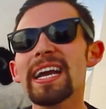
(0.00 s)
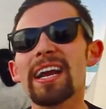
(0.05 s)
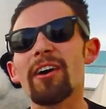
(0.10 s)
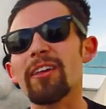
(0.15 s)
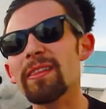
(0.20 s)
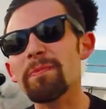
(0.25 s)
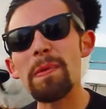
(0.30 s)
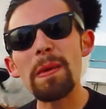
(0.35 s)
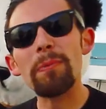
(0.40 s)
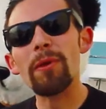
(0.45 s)

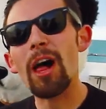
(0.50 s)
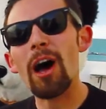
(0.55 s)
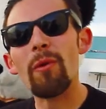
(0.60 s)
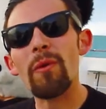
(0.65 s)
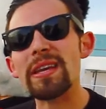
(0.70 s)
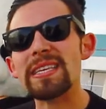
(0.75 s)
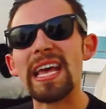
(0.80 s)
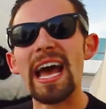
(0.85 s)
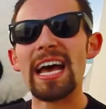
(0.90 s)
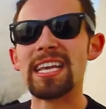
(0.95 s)
Now, people
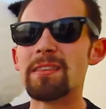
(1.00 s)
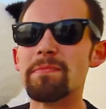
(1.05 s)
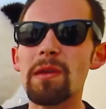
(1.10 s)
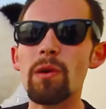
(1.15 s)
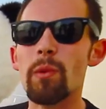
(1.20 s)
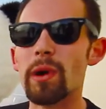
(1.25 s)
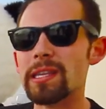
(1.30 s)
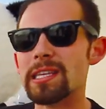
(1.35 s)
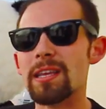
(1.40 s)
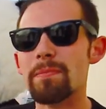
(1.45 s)
always ask
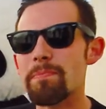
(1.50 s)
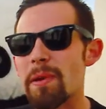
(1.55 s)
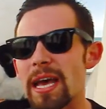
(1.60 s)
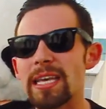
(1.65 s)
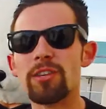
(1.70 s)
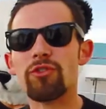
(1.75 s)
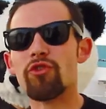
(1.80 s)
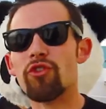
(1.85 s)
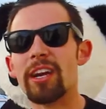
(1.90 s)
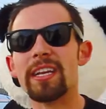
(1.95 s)
me, what's the
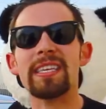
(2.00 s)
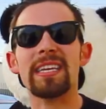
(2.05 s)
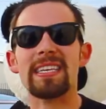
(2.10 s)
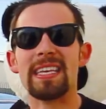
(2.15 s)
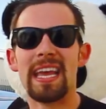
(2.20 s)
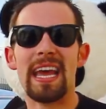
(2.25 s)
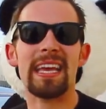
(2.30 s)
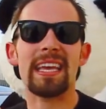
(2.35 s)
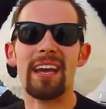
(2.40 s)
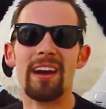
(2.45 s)
best trick to
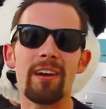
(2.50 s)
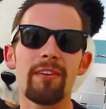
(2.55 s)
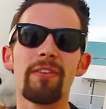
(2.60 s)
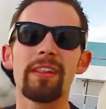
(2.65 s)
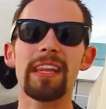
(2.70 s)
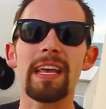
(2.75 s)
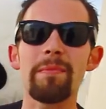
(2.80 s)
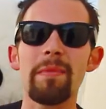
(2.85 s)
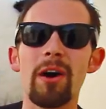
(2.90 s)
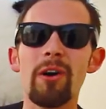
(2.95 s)
take care of
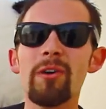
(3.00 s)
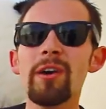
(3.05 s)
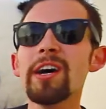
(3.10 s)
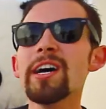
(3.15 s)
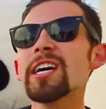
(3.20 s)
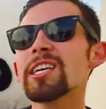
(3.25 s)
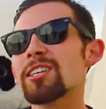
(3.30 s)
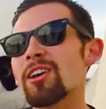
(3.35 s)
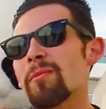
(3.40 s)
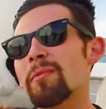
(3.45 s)
a limo?
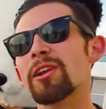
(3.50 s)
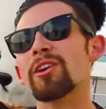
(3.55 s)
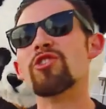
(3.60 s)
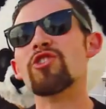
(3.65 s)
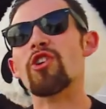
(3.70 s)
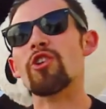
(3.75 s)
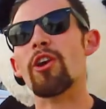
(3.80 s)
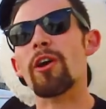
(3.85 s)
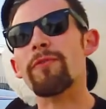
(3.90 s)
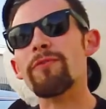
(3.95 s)
So I'm gonna
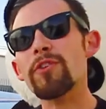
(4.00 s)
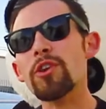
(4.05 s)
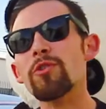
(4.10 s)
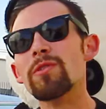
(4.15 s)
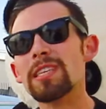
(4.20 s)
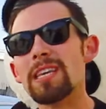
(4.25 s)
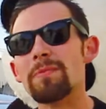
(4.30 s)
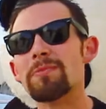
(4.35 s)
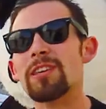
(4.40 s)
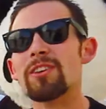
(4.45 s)
show you a
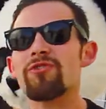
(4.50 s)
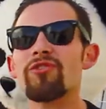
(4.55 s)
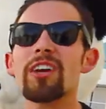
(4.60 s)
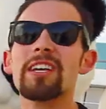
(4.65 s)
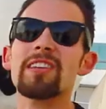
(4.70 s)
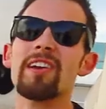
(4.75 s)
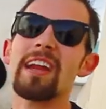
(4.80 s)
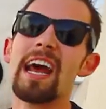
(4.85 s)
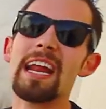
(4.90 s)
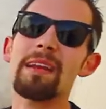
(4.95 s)
few tips and
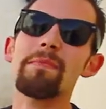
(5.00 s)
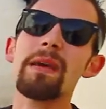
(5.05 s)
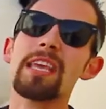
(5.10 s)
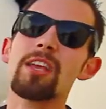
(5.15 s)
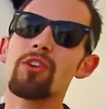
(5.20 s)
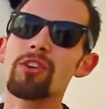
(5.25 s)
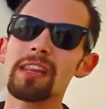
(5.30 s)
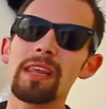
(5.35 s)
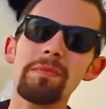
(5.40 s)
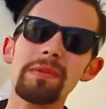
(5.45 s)
tricks on how to
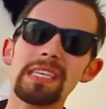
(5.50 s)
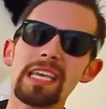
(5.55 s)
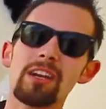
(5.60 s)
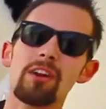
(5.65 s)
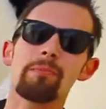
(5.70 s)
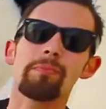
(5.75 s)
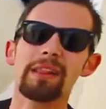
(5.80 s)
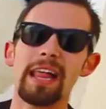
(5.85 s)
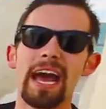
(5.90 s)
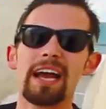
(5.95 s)
make your
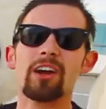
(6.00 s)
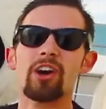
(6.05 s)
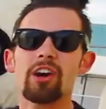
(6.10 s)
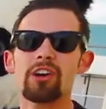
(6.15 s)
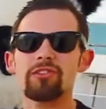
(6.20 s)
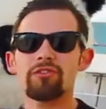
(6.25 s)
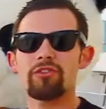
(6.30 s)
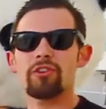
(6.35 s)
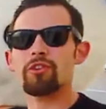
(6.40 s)
limousine or black cars